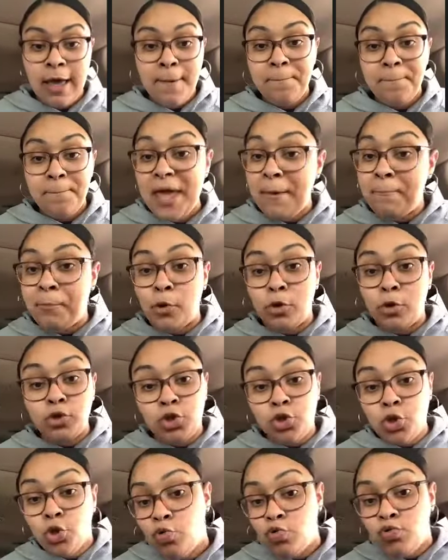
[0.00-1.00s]
people
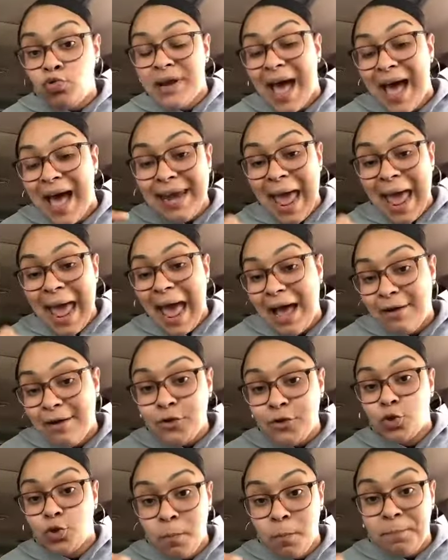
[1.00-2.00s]
do not have
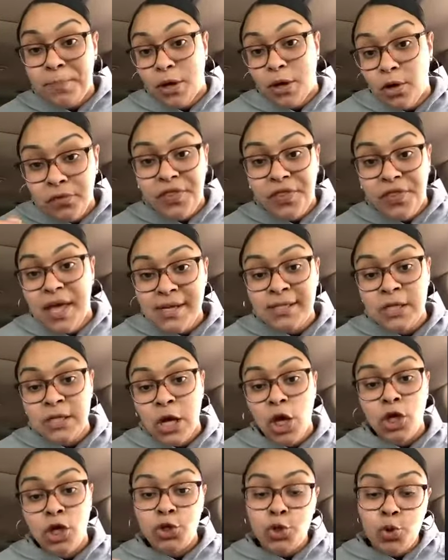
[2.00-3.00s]
to build this
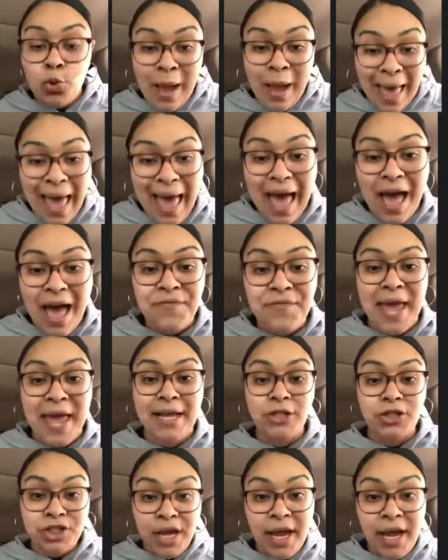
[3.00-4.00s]
to have
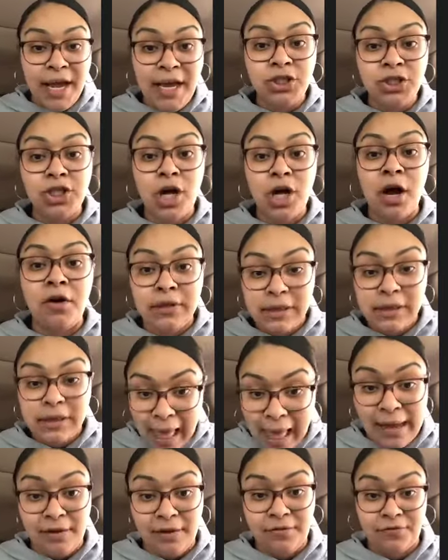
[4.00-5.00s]
a change of life